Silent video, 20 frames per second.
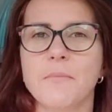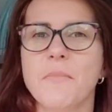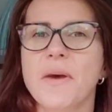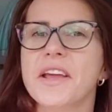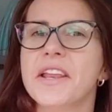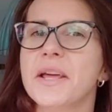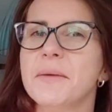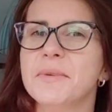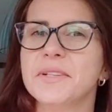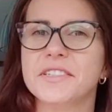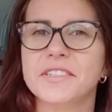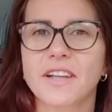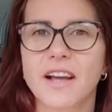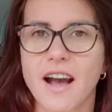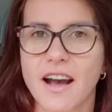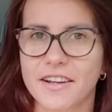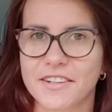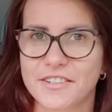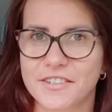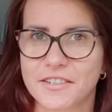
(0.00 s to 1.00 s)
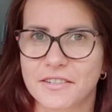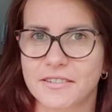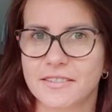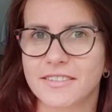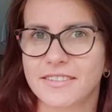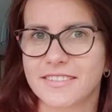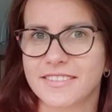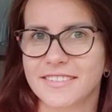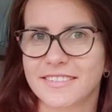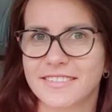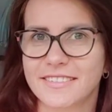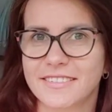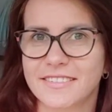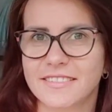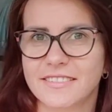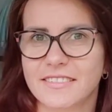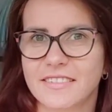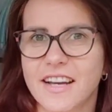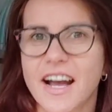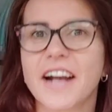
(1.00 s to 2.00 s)
My name is Tkacz,
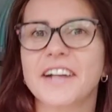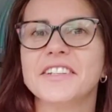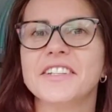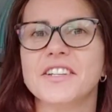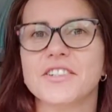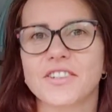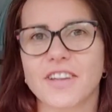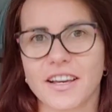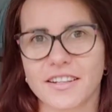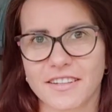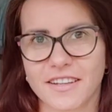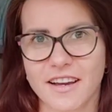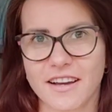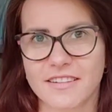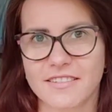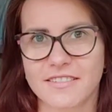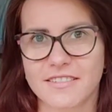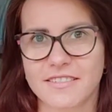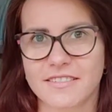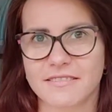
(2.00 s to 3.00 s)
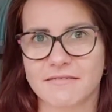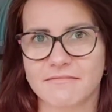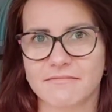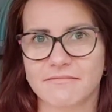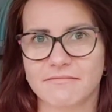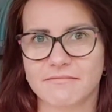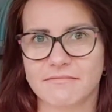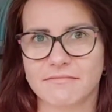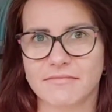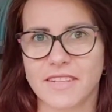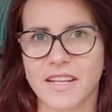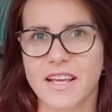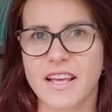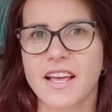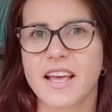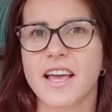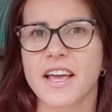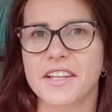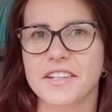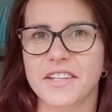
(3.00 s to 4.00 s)
Agnieszka Tkacz,
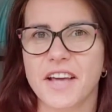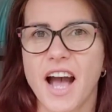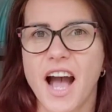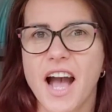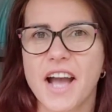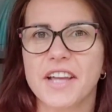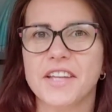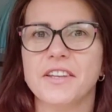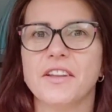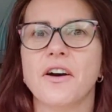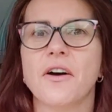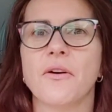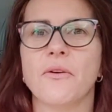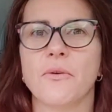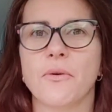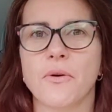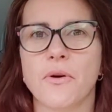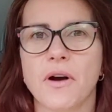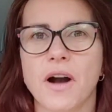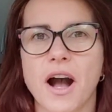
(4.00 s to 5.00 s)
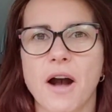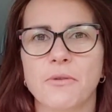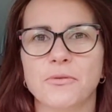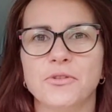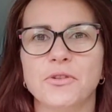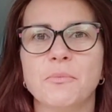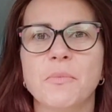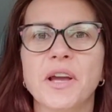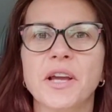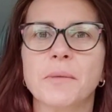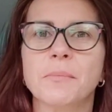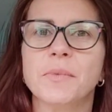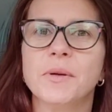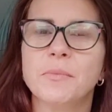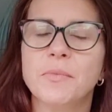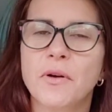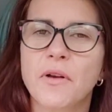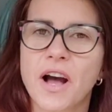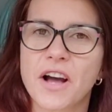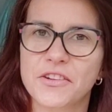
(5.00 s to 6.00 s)
and I know how to make
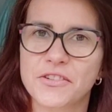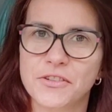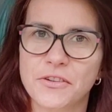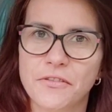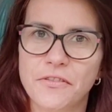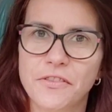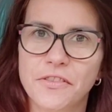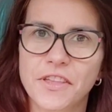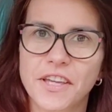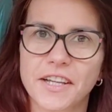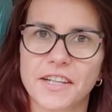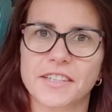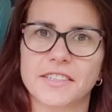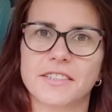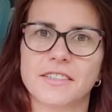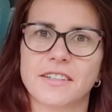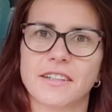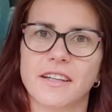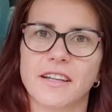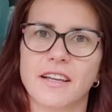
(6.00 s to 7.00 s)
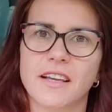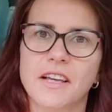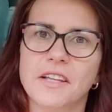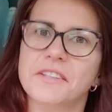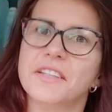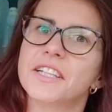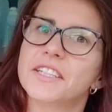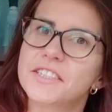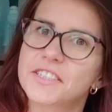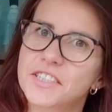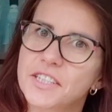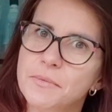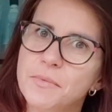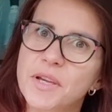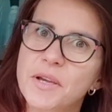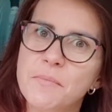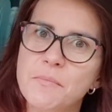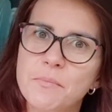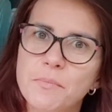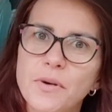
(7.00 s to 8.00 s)
people achieve things that seem
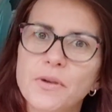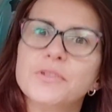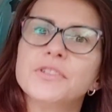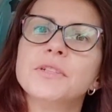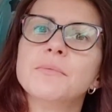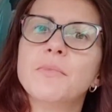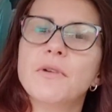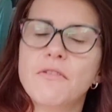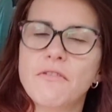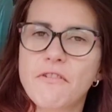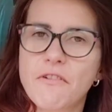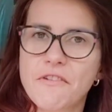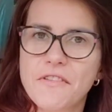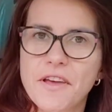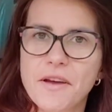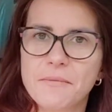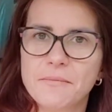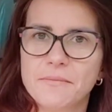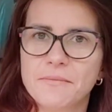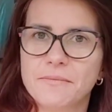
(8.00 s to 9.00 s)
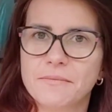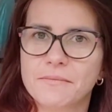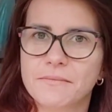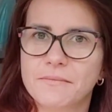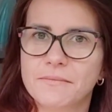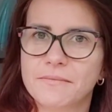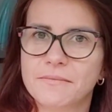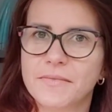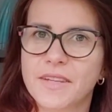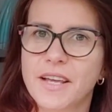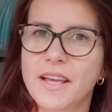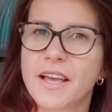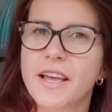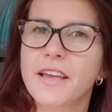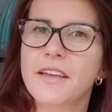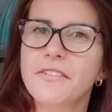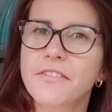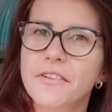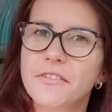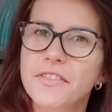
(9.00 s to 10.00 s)
impossible for them.
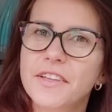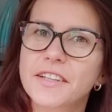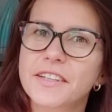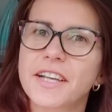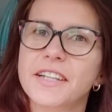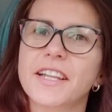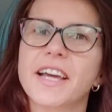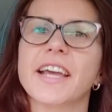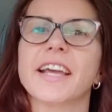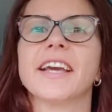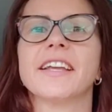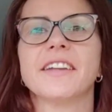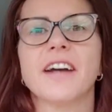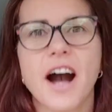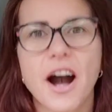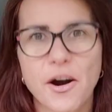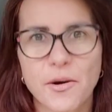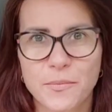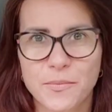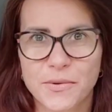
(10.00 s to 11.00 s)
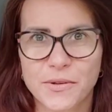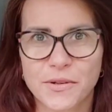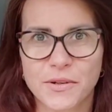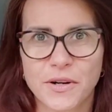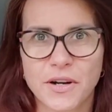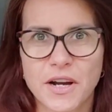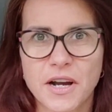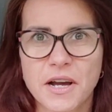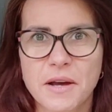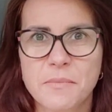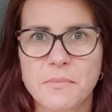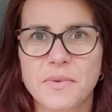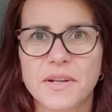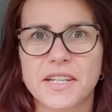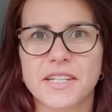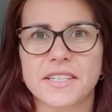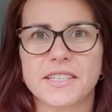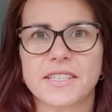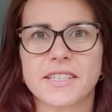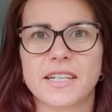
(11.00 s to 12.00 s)
If you think that I can help you,
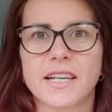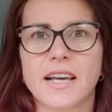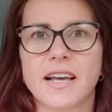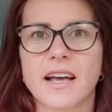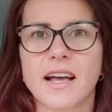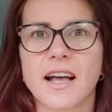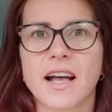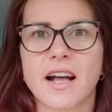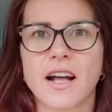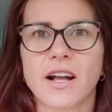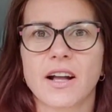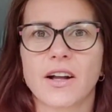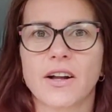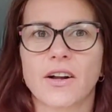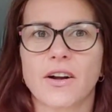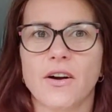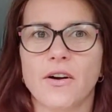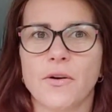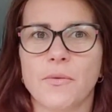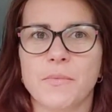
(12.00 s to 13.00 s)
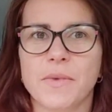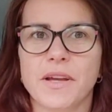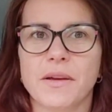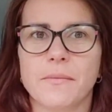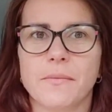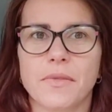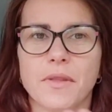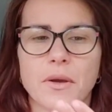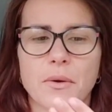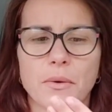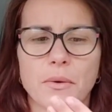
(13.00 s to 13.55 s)
please call me.